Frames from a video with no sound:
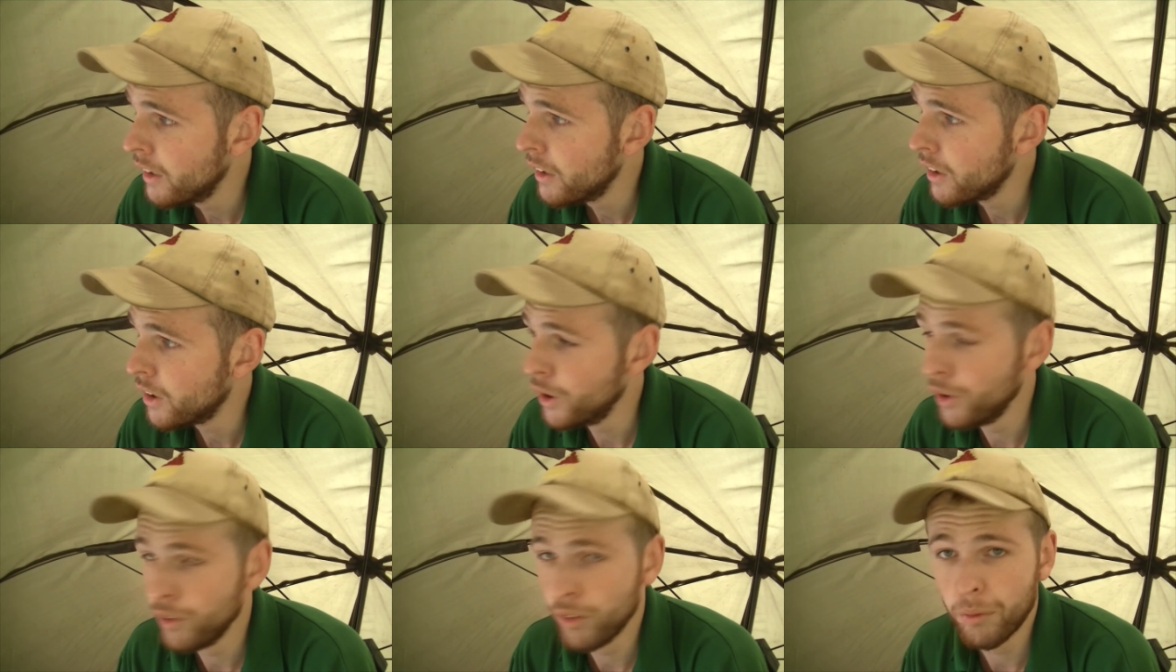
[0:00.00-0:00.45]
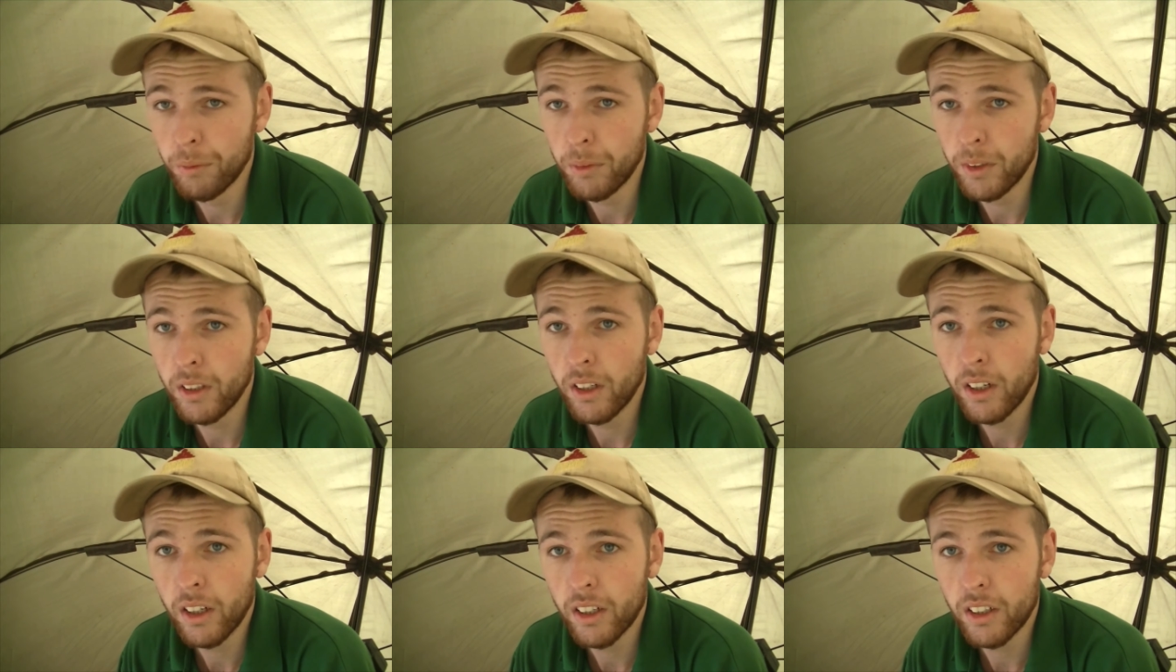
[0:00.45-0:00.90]
2 of them
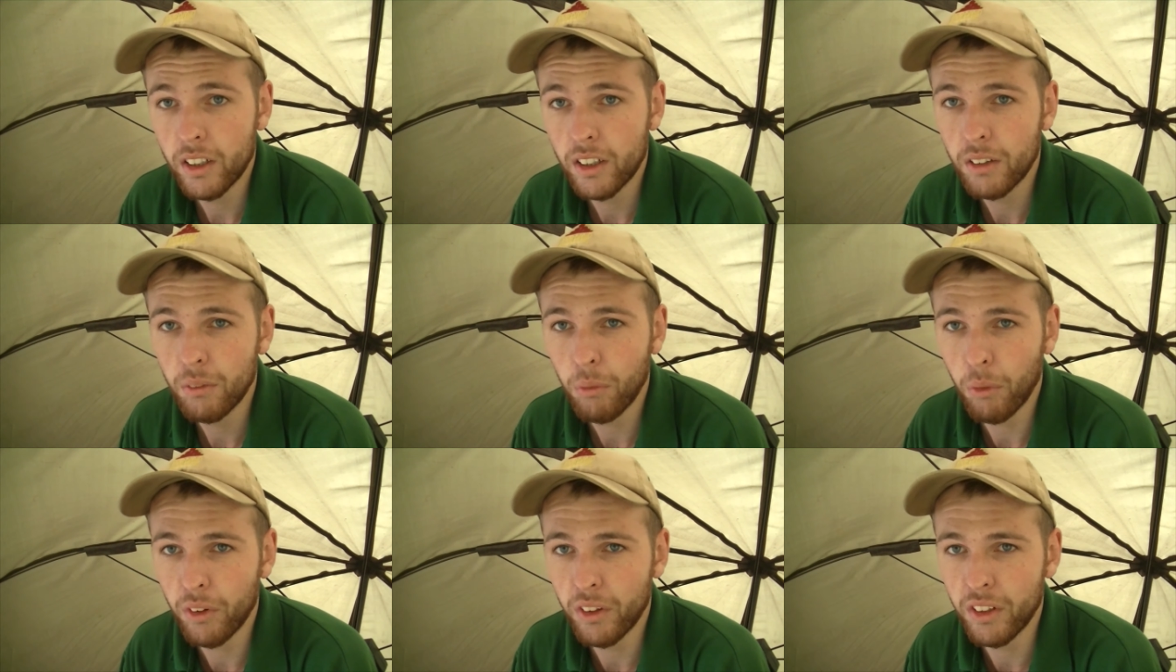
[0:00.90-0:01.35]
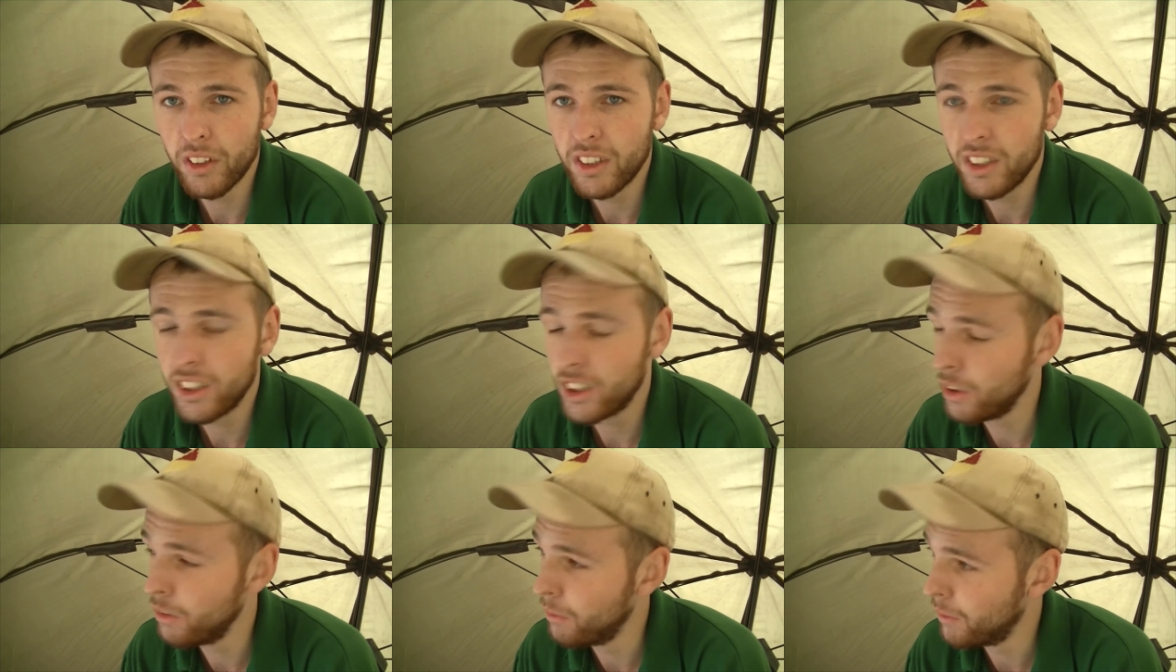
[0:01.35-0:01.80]
been
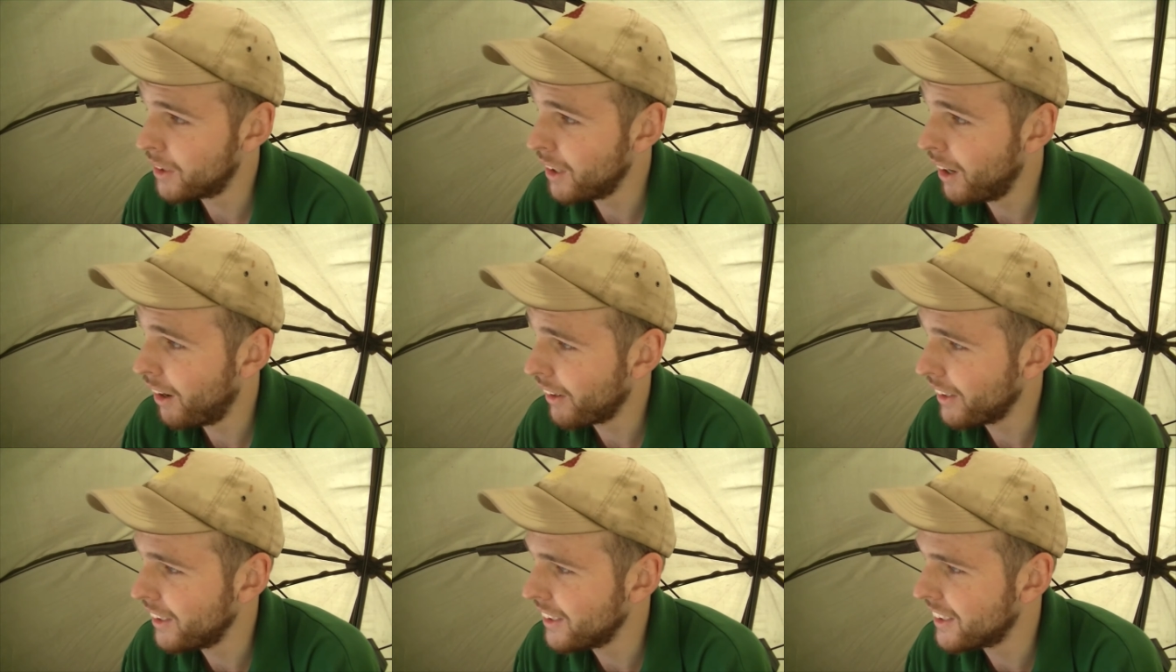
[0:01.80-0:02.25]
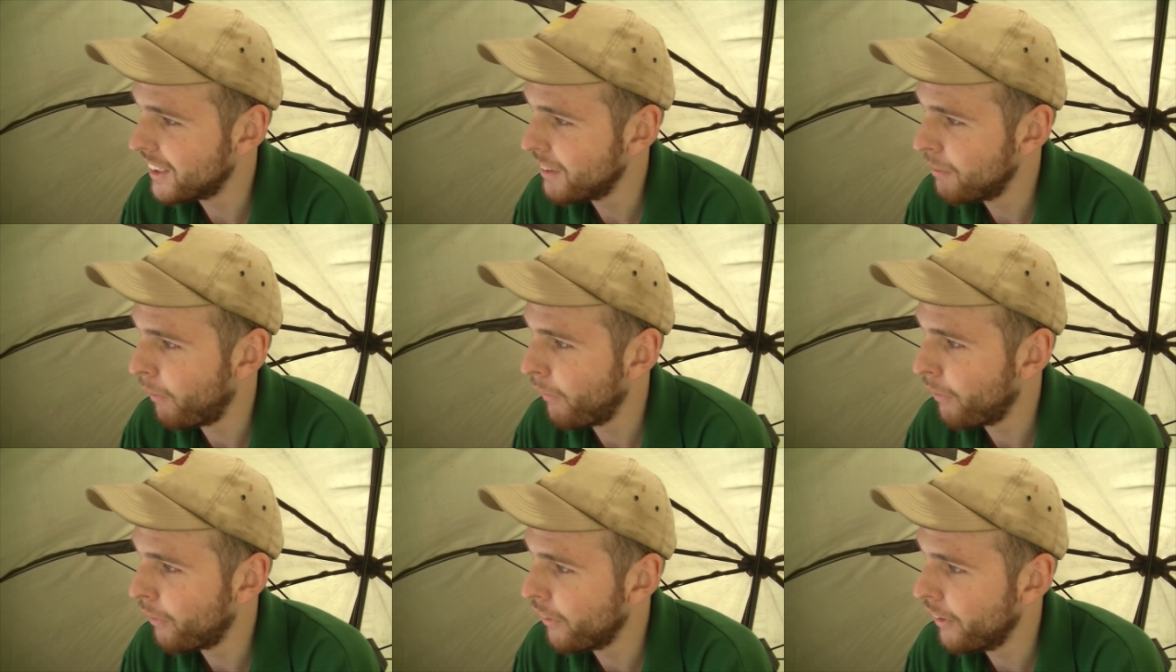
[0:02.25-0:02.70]
two of my targets,
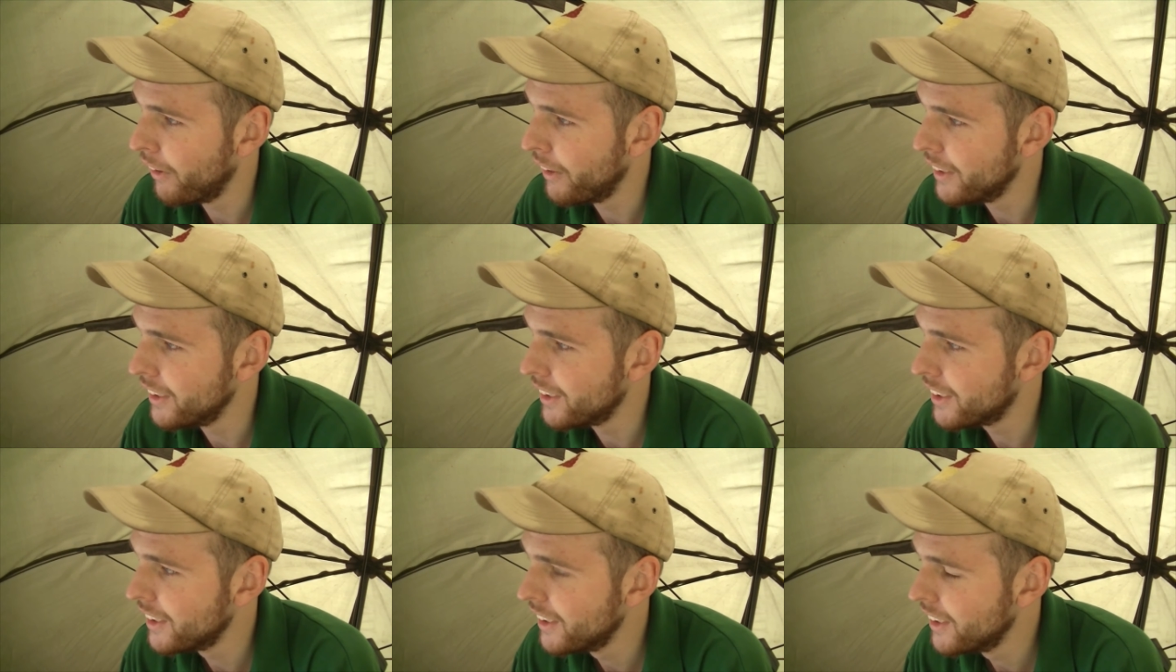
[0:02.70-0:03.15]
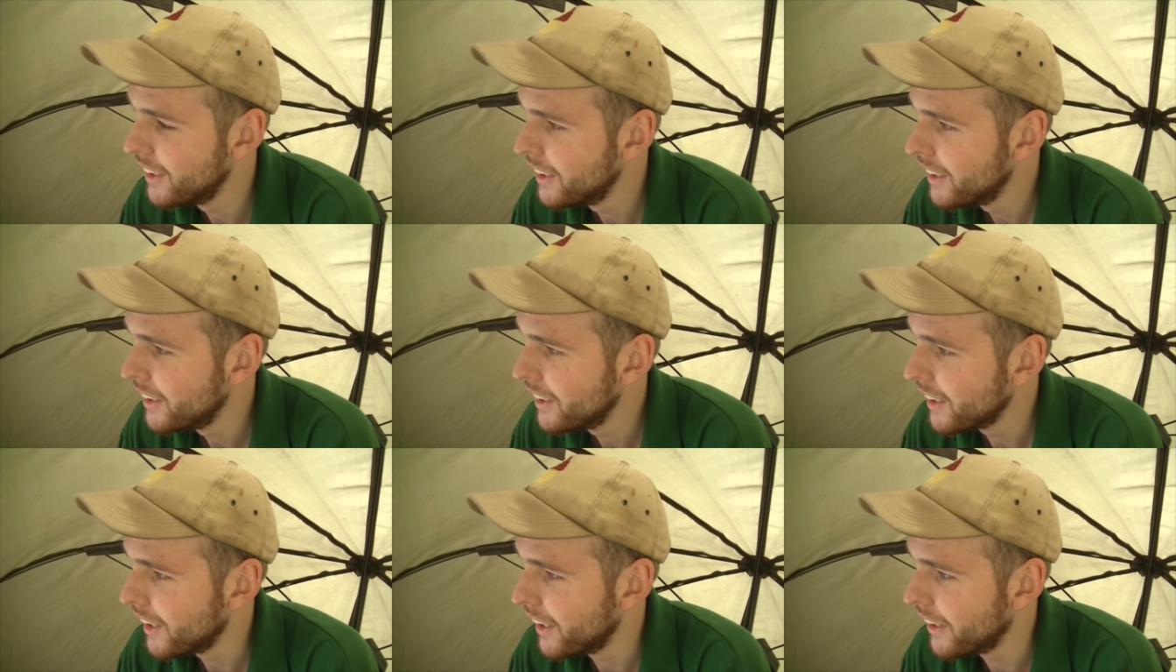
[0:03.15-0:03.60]
both 30s,
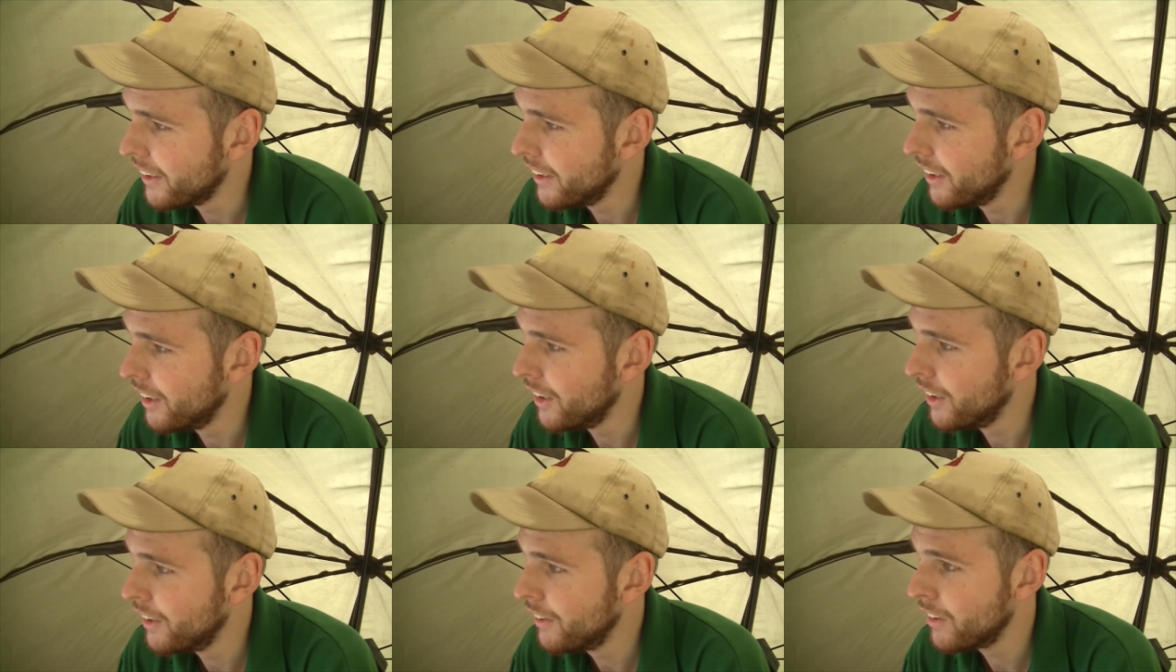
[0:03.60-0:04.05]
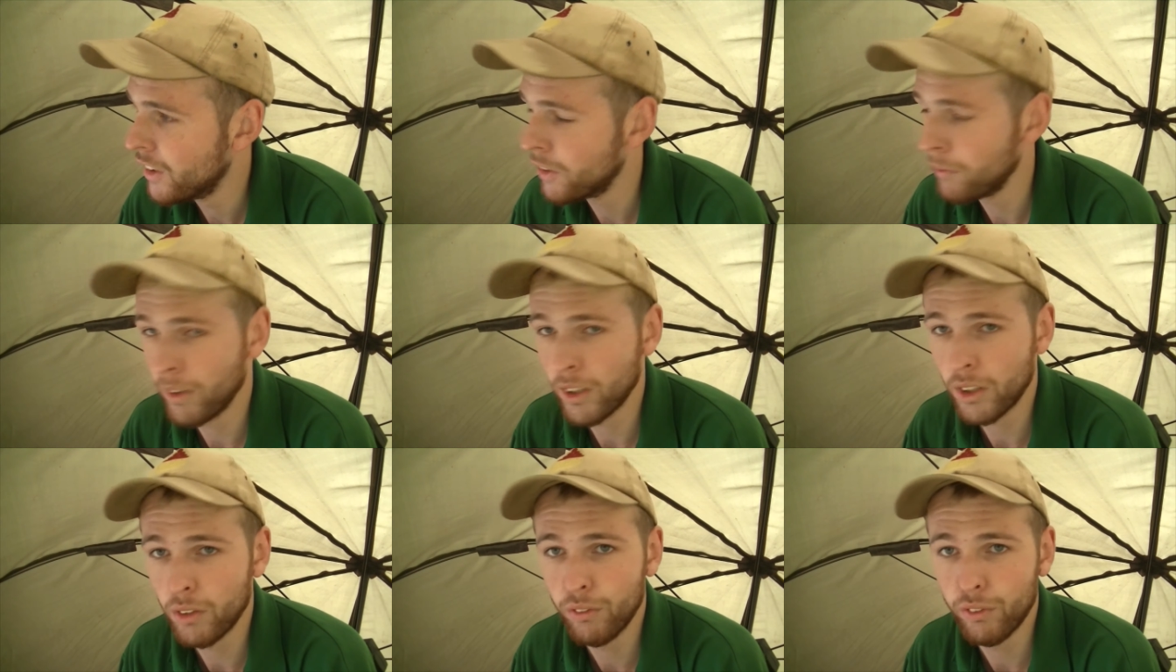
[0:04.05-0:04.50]
and
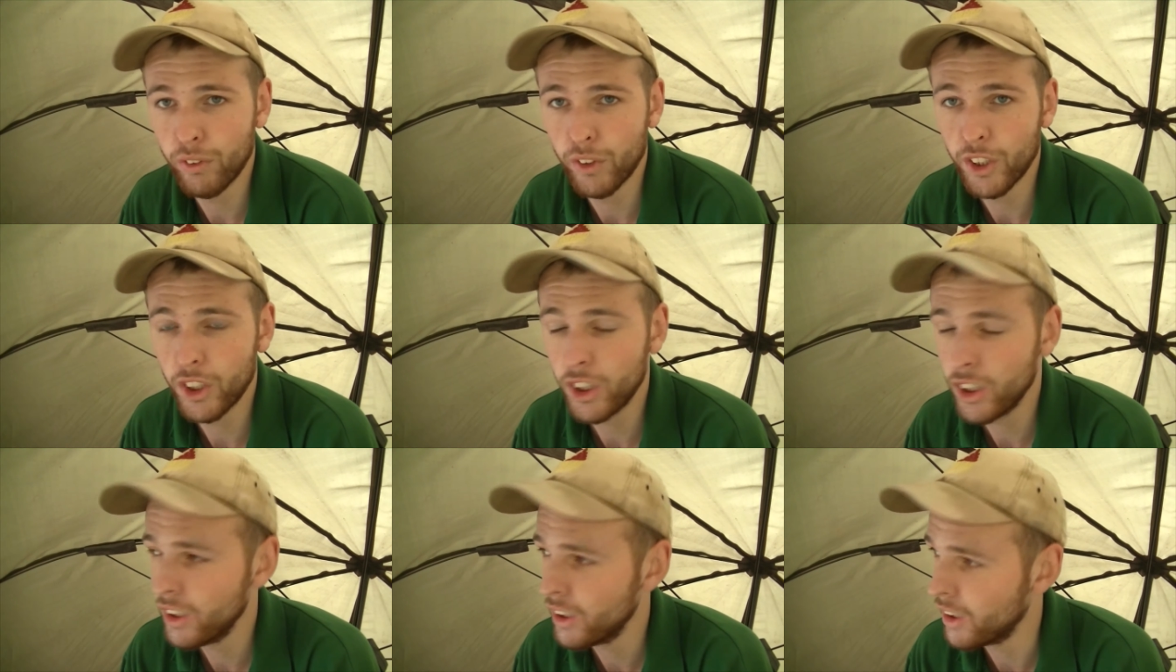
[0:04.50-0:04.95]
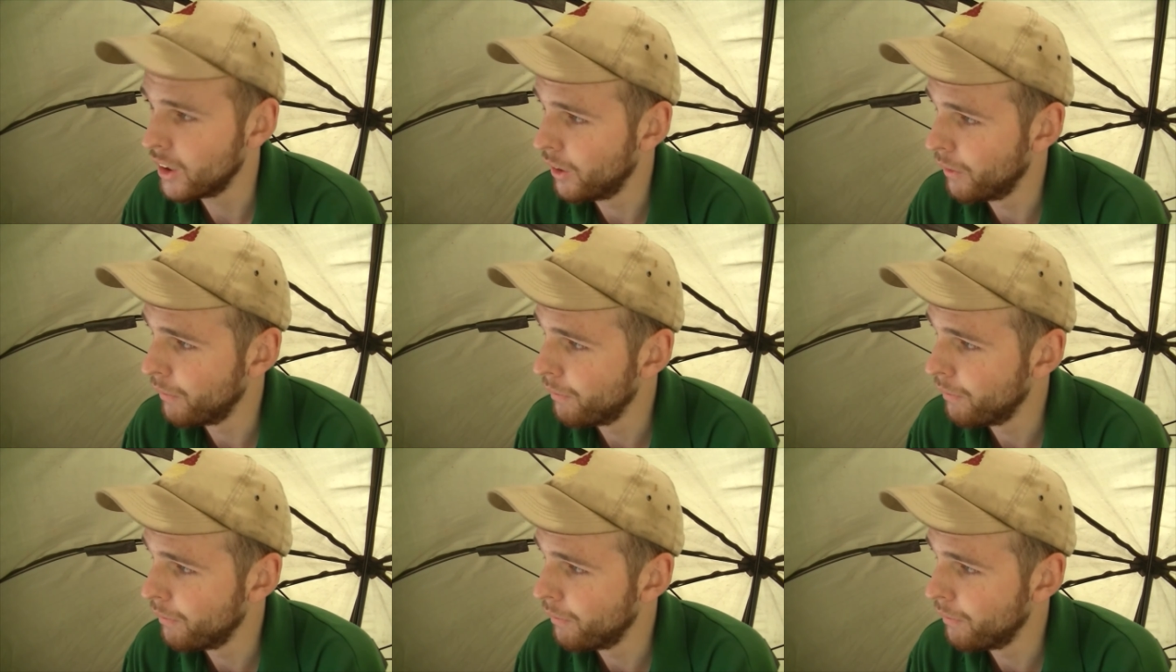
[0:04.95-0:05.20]
smashing fish. So